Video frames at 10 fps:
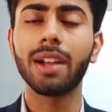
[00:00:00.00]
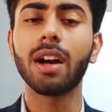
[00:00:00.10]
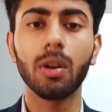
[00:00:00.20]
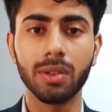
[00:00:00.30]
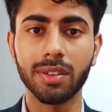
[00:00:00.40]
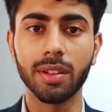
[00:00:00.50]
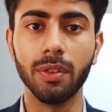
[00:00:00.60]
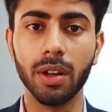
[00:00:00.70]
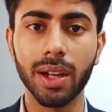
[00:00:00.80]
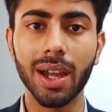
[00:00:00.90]
how does it
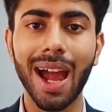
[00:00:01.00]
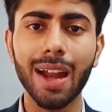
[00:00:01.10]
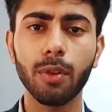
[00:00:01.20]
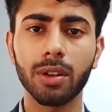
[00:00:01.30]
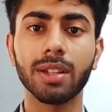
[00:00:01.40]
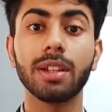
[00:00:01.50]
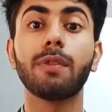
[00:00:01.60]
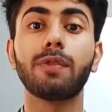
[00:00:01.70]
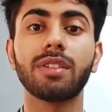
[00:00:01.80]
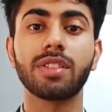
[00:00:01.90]
work, and what are the
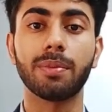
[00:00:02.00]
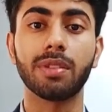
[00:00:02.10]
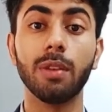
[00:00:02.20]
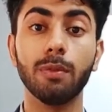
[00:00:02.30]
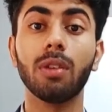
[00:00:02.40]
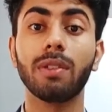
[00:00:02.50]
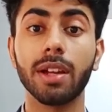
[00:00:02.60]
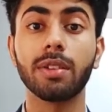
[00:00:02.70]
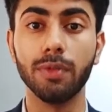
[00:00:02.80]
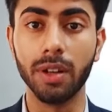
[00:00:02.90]
different steps involved in
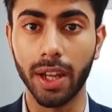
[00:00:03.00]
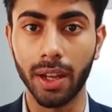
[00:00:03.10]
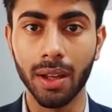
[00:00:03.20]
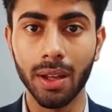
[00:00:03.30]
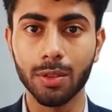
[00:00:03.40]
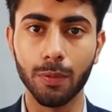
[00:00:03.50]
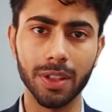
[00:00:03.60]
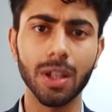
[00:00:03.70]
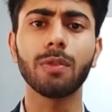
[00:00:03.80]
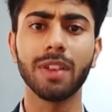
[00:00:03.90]
its working. So
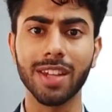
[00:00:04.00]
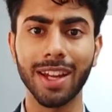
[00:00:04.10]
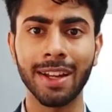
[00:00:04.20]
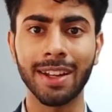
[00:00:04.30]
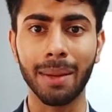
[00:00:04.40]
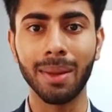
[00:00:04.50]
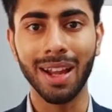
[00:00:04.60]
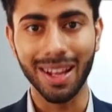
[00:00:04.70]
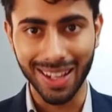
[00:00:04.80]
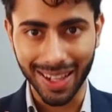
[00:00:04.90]
without wasting any time,
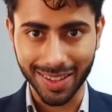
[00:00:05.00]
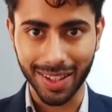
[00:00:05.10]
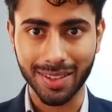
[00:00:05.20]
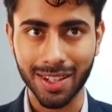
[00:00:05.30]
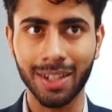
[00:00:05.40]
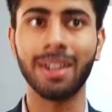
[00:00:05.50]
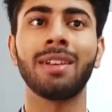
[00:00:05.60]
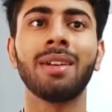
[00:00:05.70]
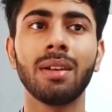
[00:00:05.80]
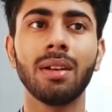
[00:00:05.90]
let's get started.